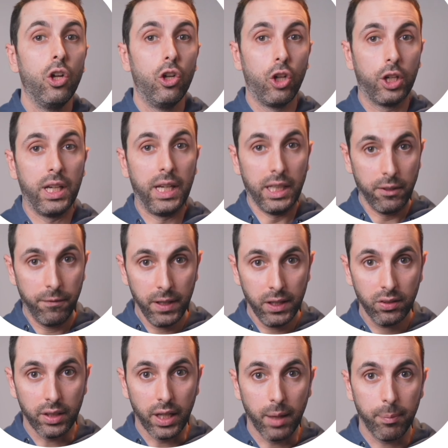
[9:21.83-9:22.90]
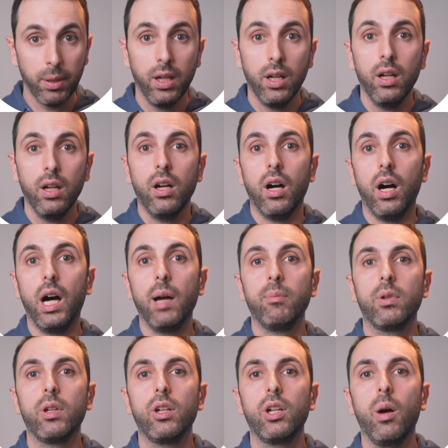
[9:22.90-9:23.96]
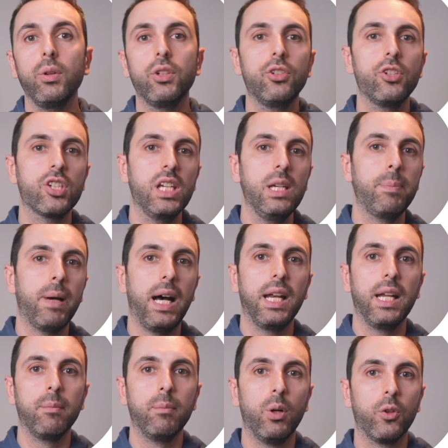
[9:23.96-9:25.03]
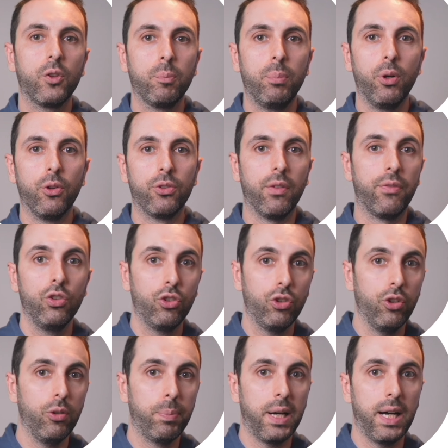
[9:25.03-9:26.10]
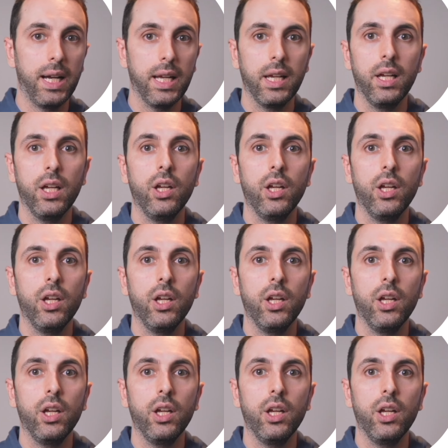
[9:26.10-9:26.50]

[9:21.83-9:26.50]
Looking at the fifth step, I'm going to just keep adding multiples of 2 pi